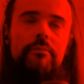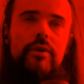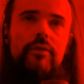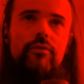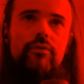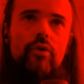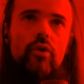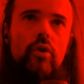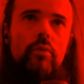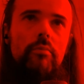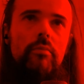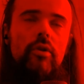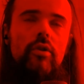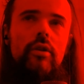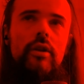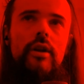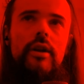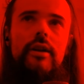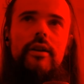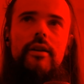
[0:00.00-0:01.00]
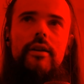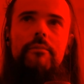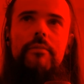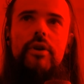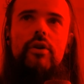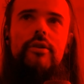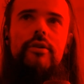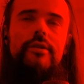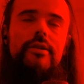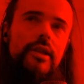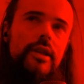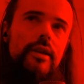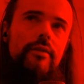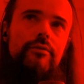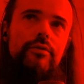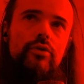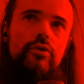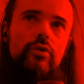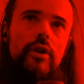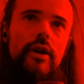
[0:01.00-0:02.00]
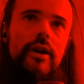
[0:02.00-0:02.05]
preferable because it gives you